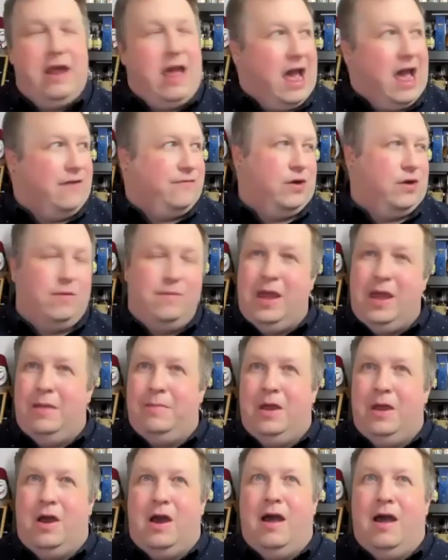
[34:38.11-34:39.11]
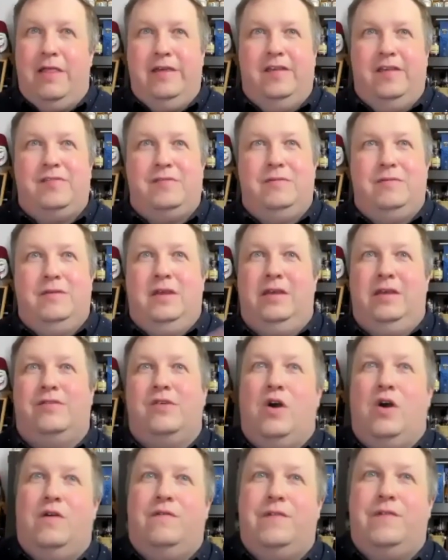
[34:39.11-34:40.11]
after maybe all this is
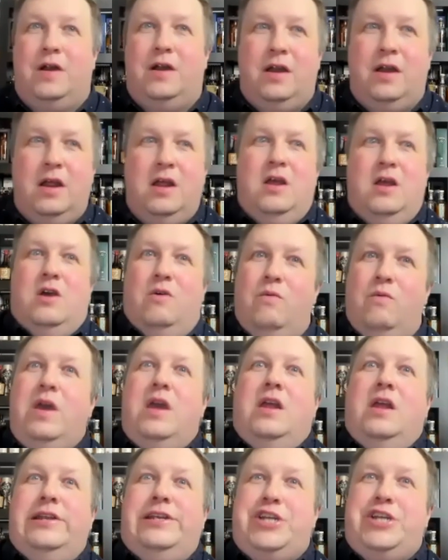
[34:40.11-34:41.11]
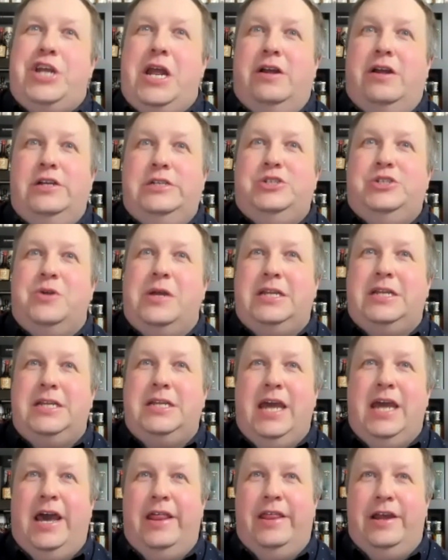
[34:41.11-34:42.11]
over, we can share a drink
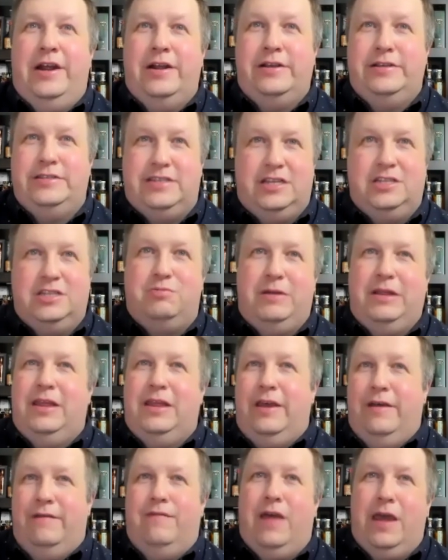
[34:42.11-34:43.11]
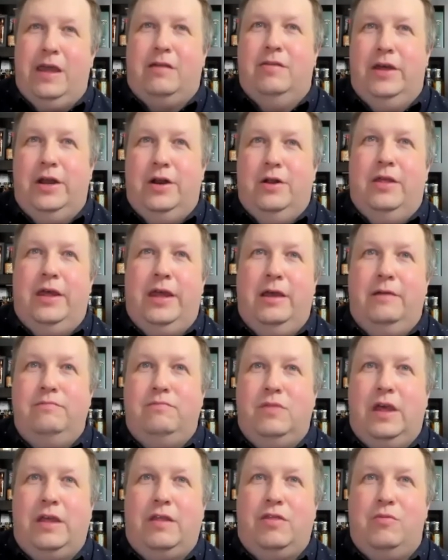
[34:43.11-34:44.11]
together, since we live like literally
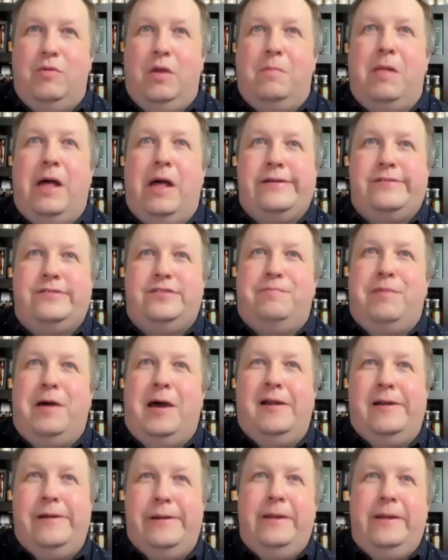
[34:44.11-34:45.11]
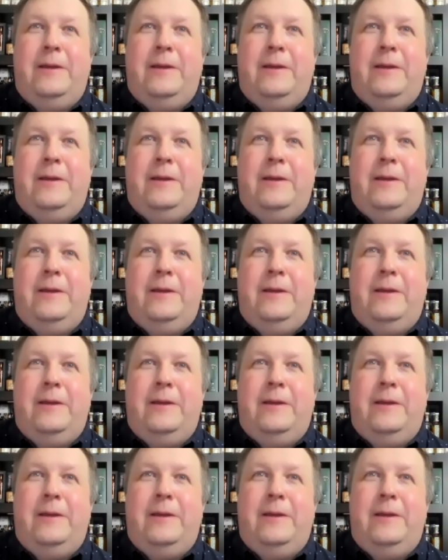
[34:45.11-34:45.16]
like 3 blocks apart.